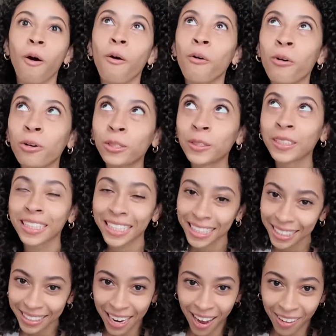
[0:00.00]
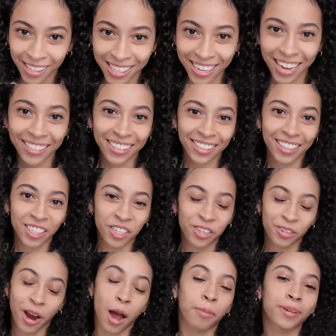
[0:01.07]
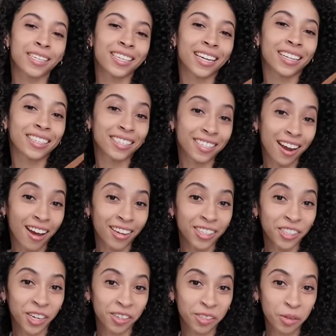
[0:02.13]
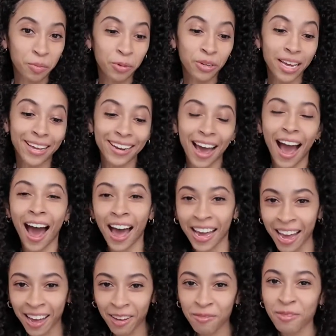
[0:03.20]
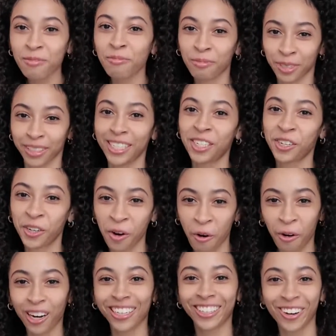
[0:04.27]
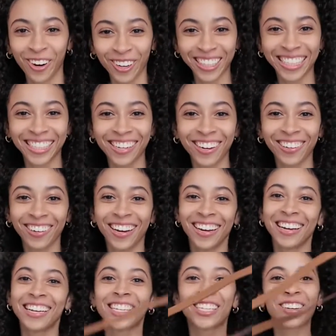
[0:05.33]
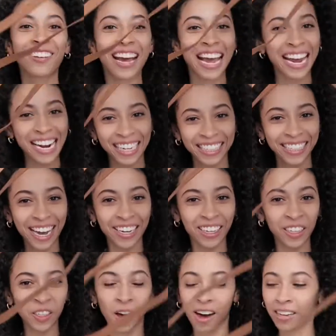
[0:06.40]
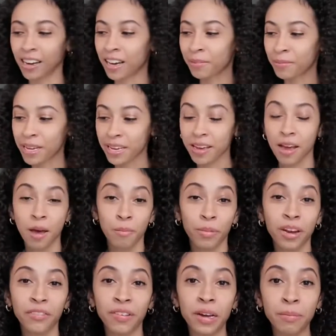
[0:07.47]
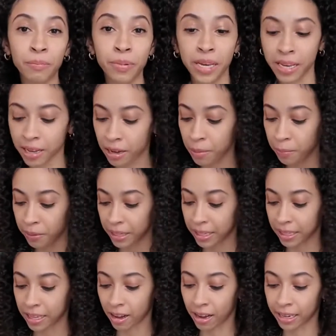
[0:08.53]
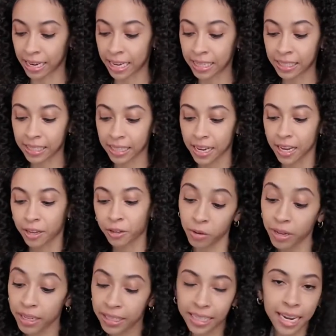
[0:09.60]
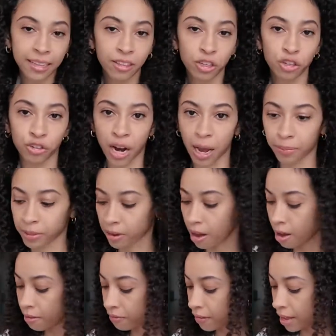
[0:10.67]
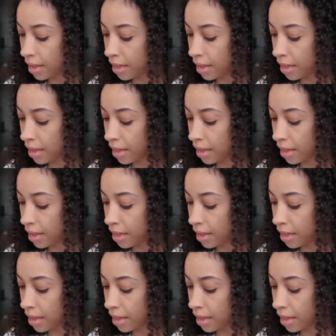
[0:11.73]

only downside to this strap is that it's not adjustable, and I have a really short torso, so it hangs kind of long on me. But if I'm being completely honest, you can take the straps off,